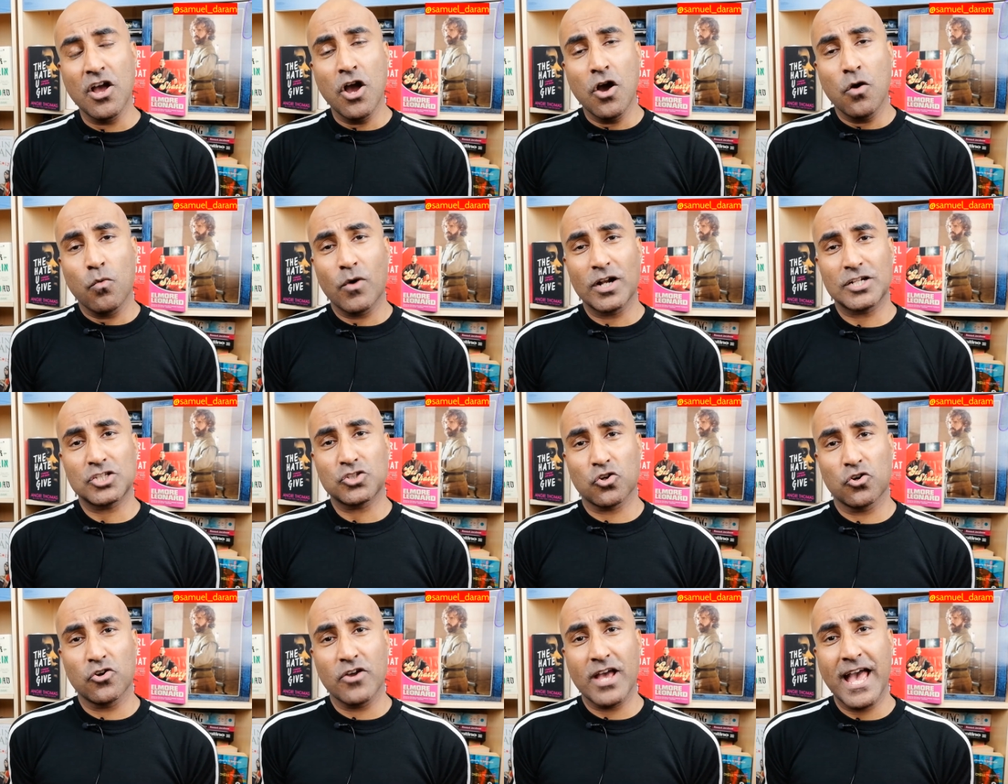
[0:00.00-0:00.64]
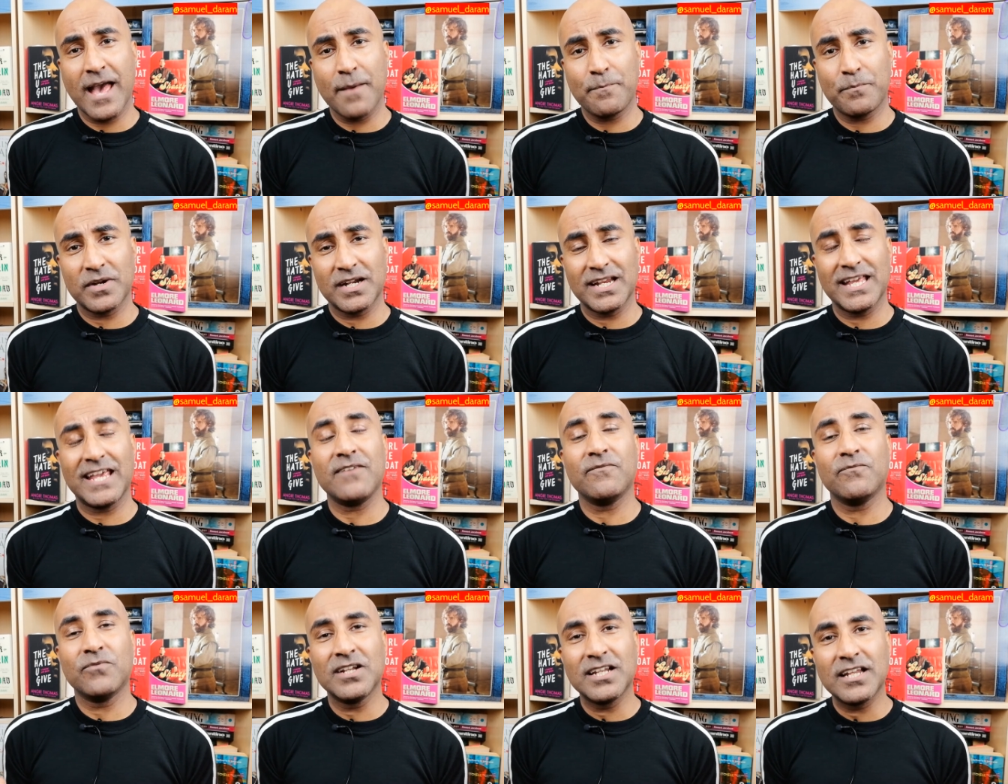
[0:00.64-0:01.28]
What's going to happen?
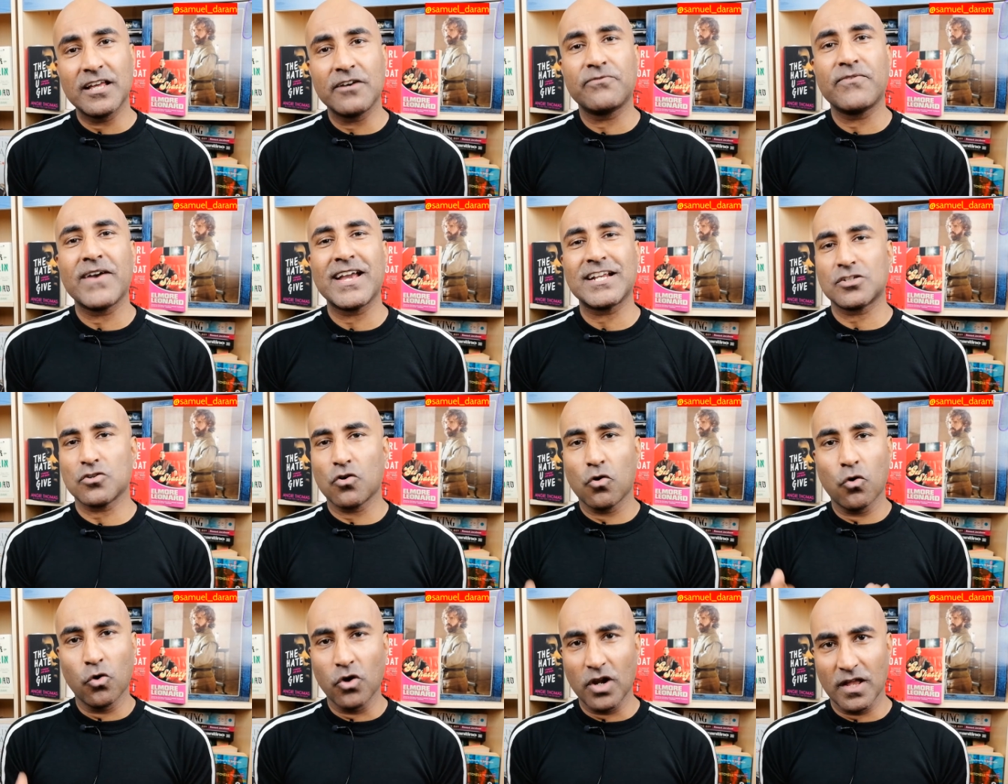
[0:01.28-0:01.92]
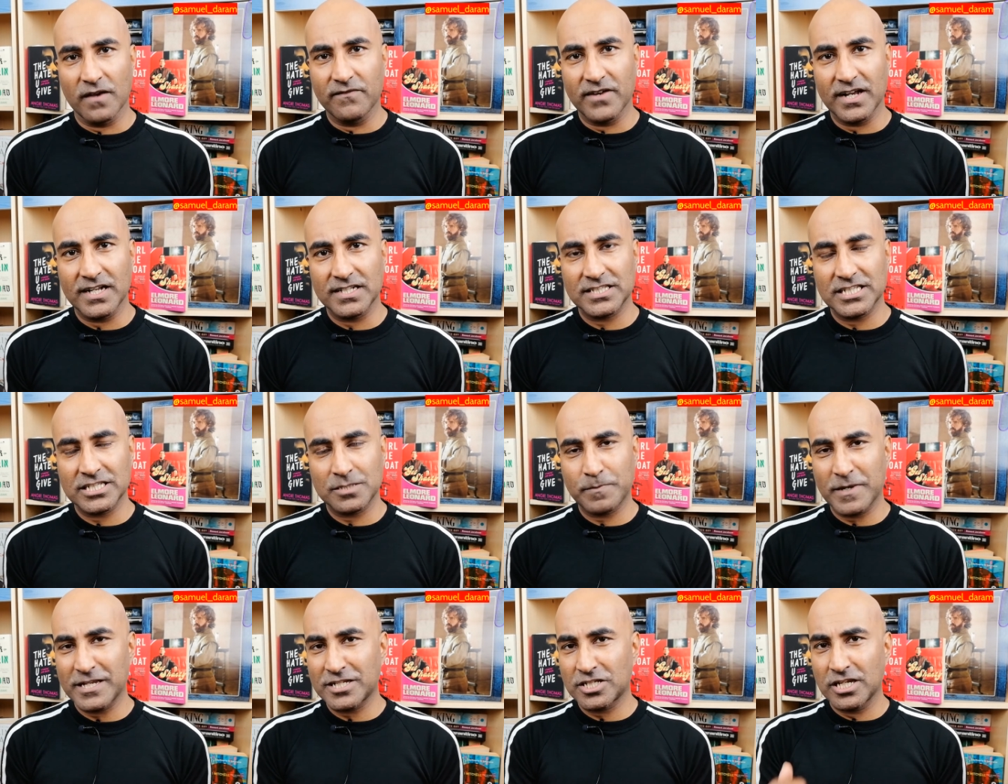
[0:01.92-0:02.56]
It will affect all of us,
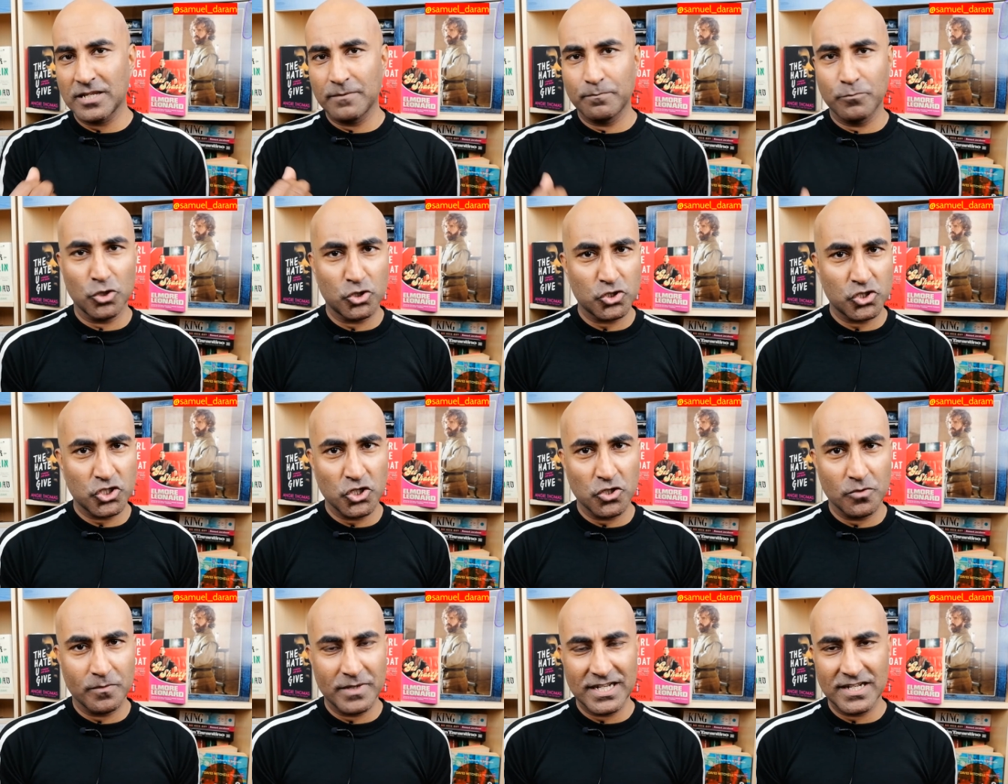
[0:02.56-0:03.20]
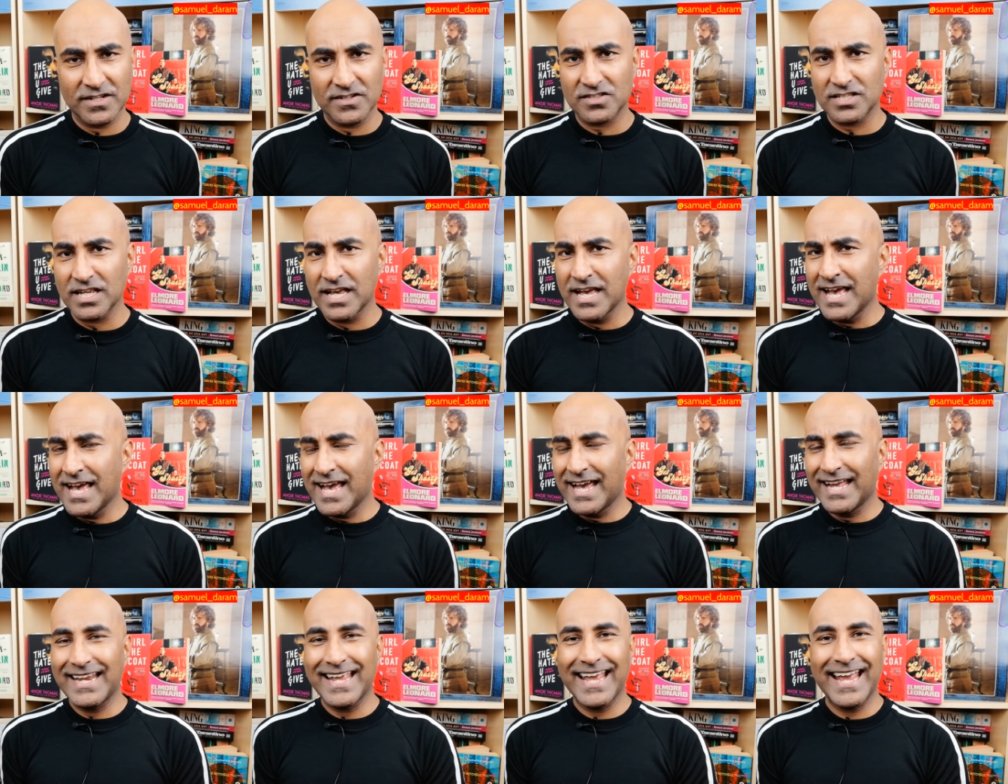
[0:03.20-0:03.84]
especially booktubers
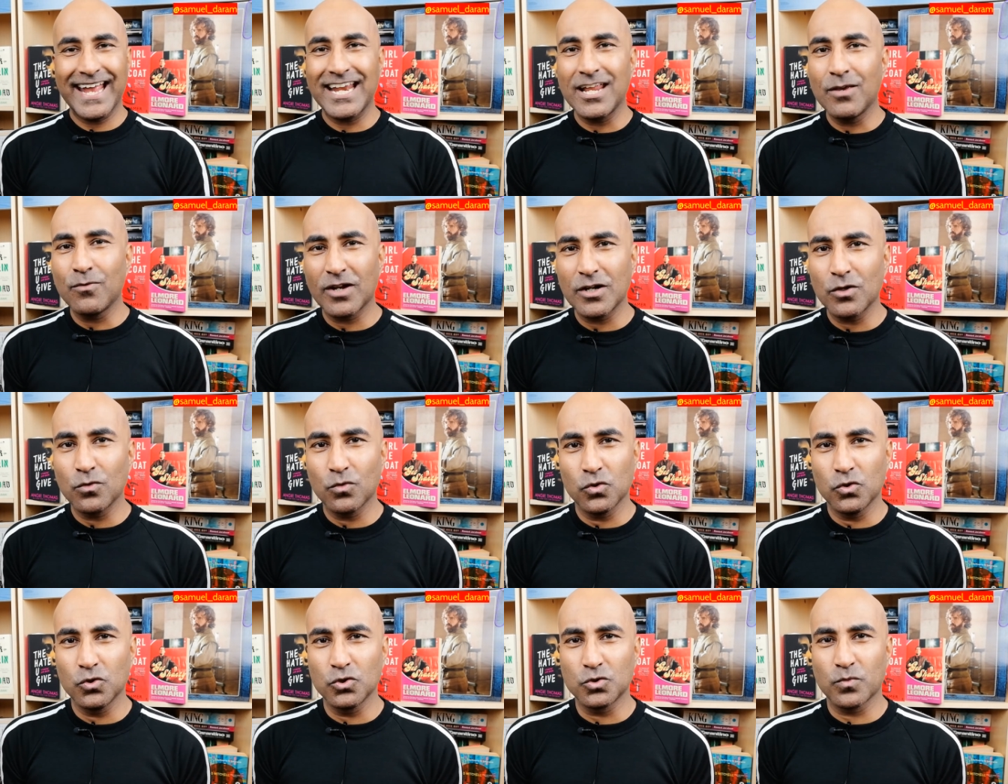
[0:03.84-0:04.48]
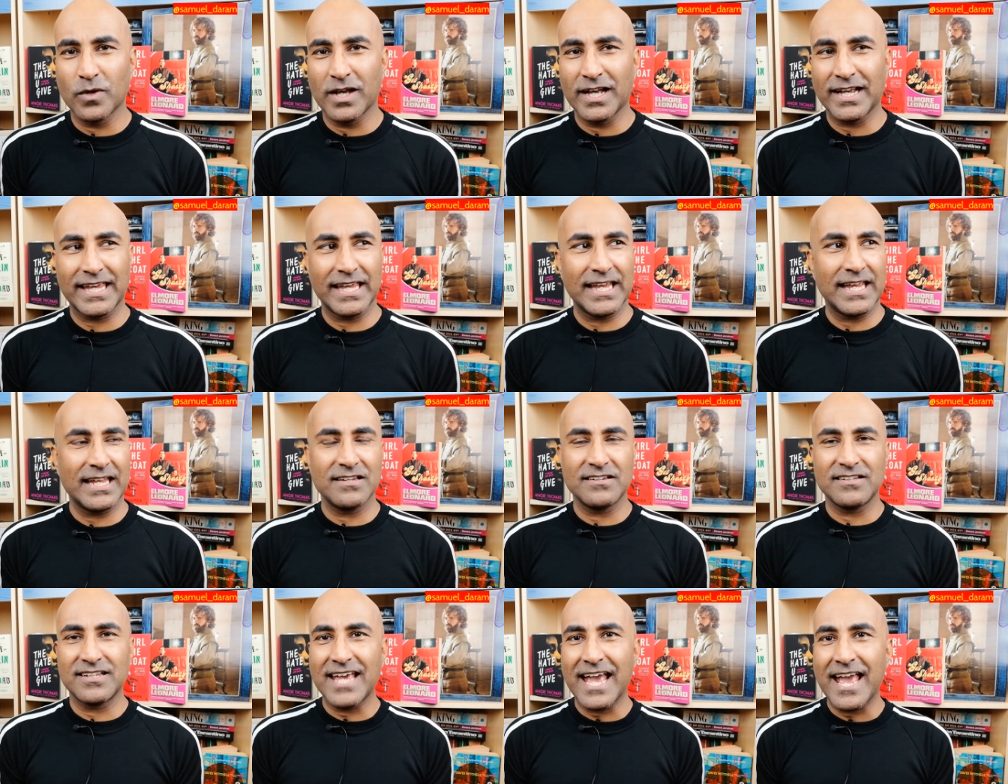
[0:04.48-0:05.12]
and anyone who's working
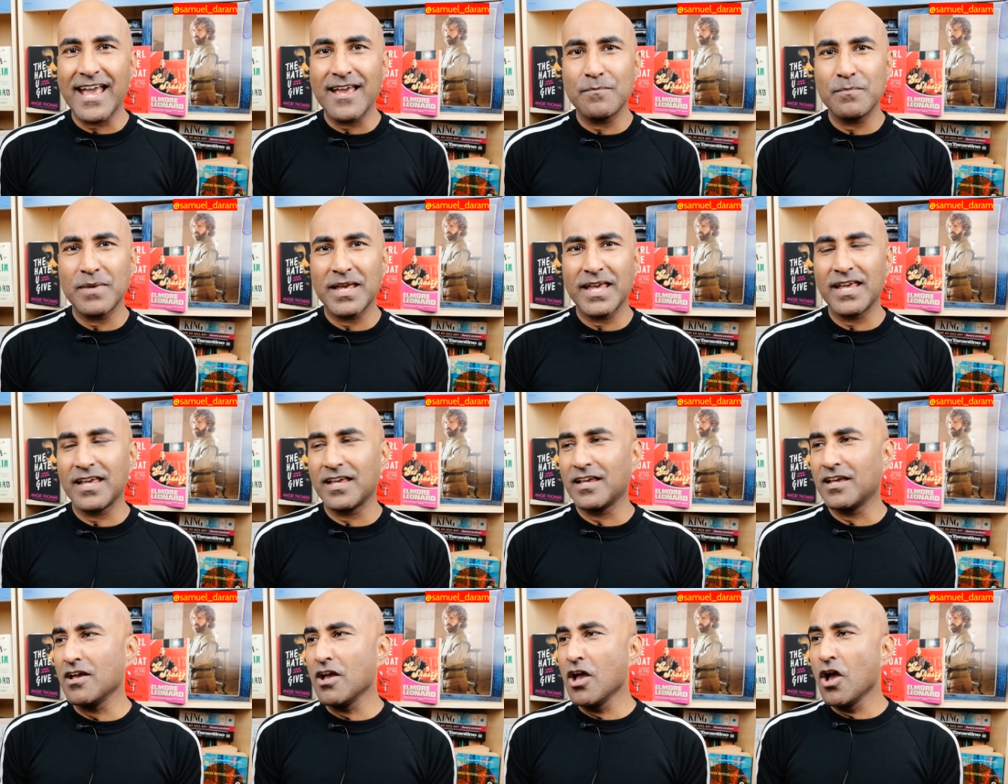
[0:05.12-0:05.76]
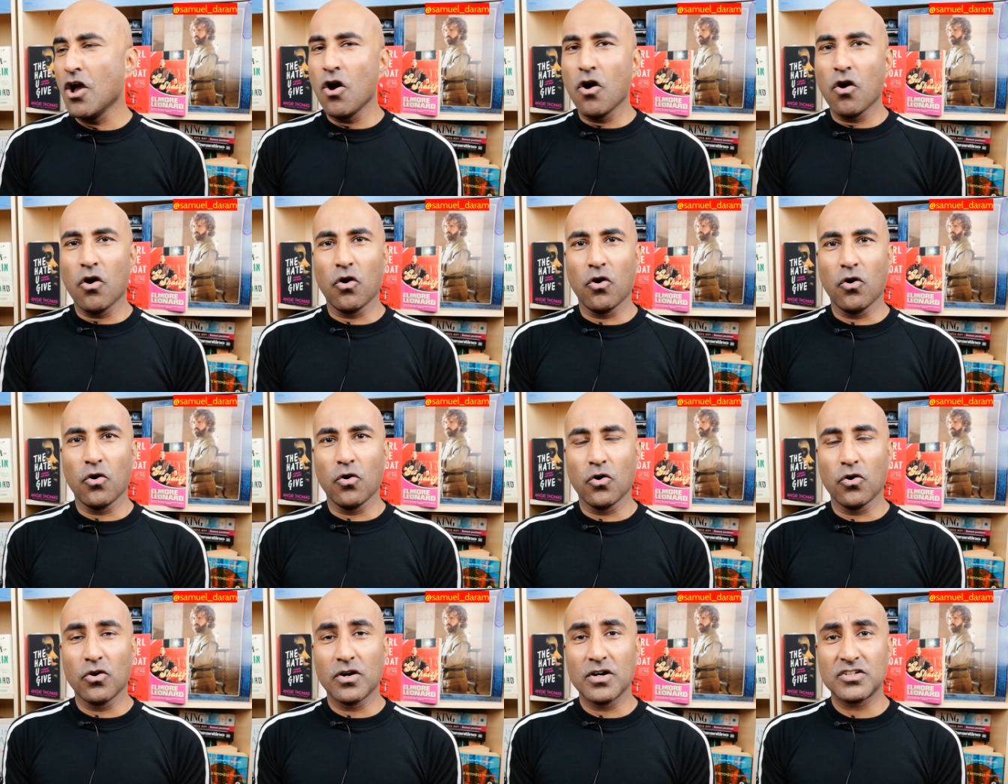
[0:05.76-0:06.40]
in gaming
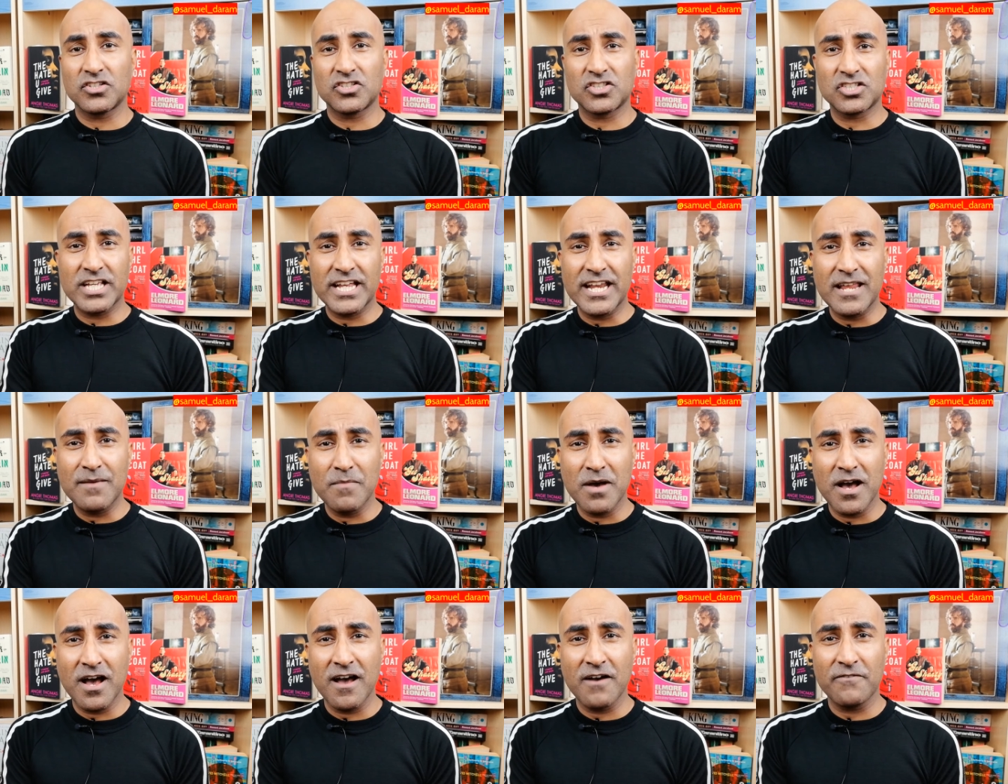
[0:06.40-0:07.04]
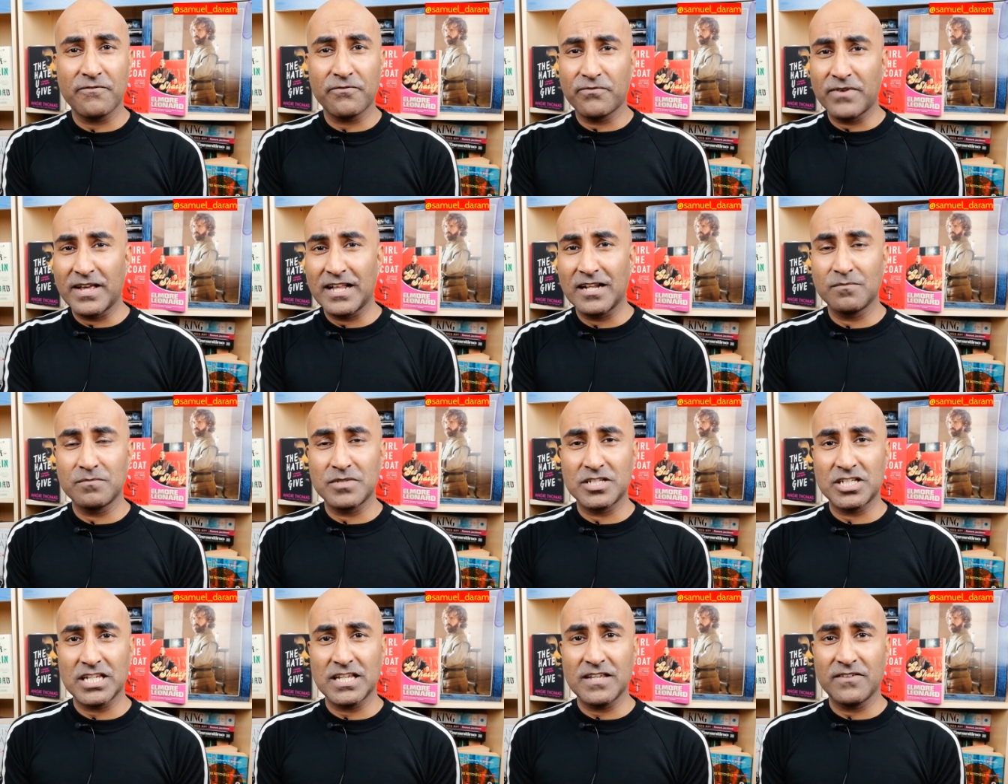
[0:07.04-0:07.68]
or cinema,
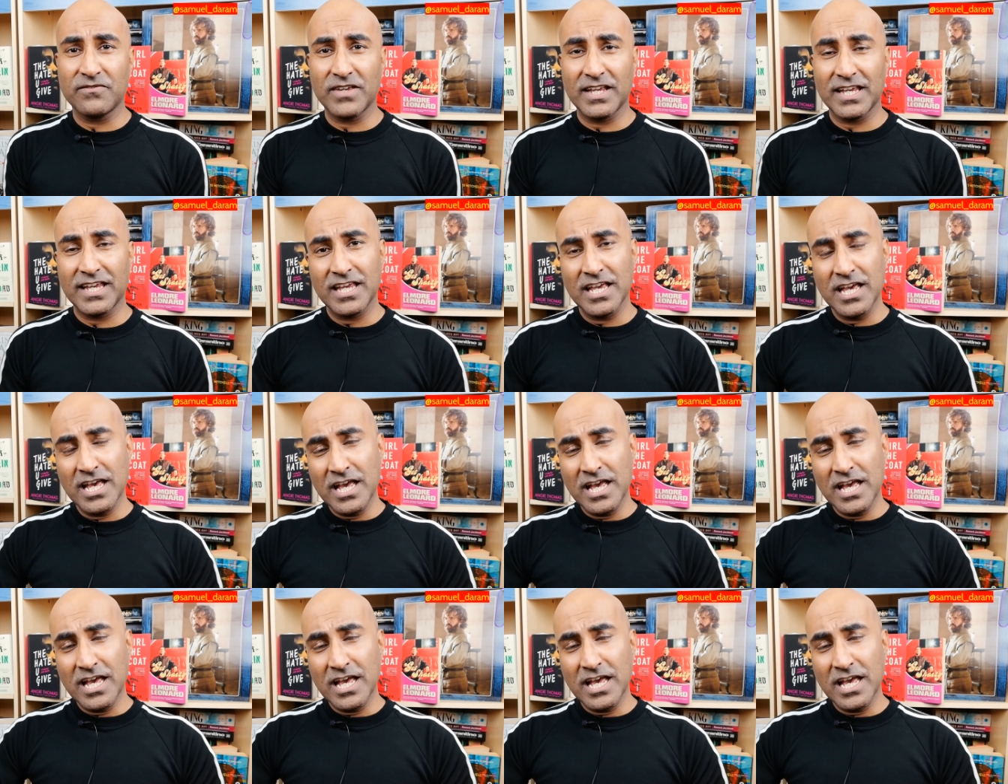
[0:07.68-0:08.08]
film, TV.